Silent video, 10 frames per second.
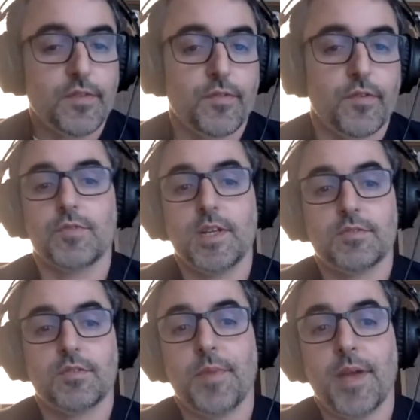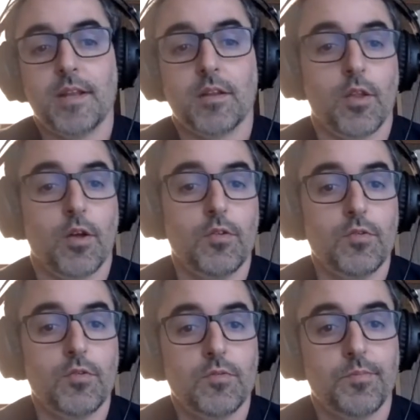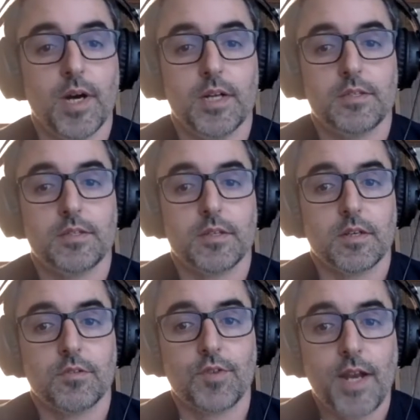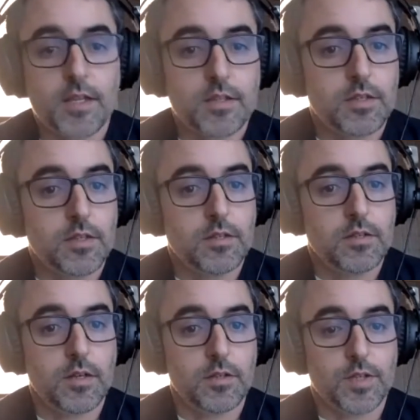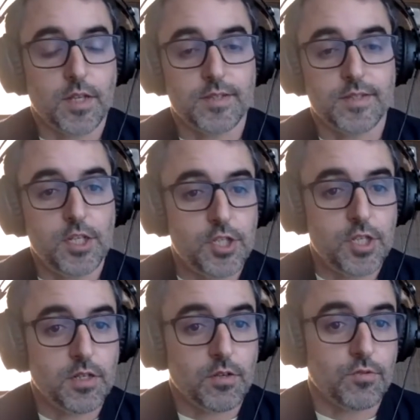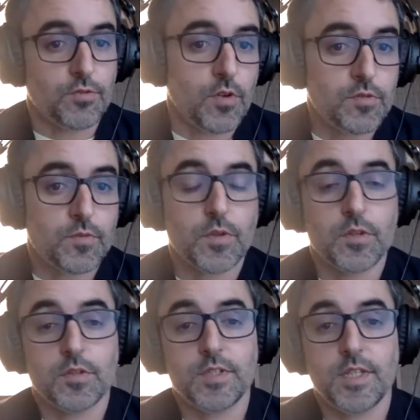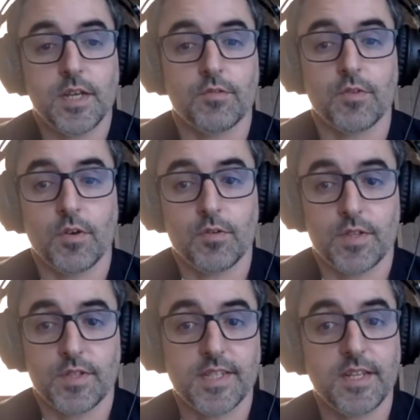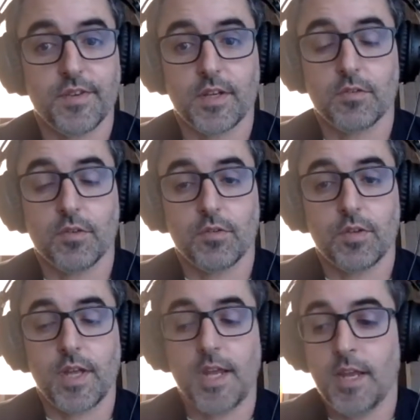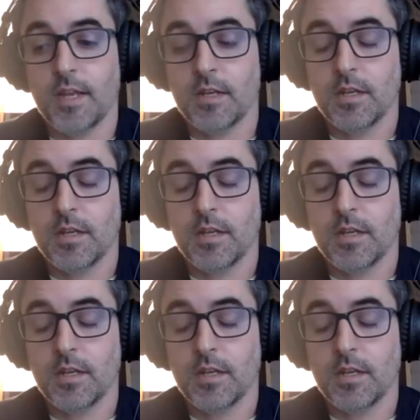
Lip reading: default rates remain low, but credit utilization grows, we're going to see a significant growth in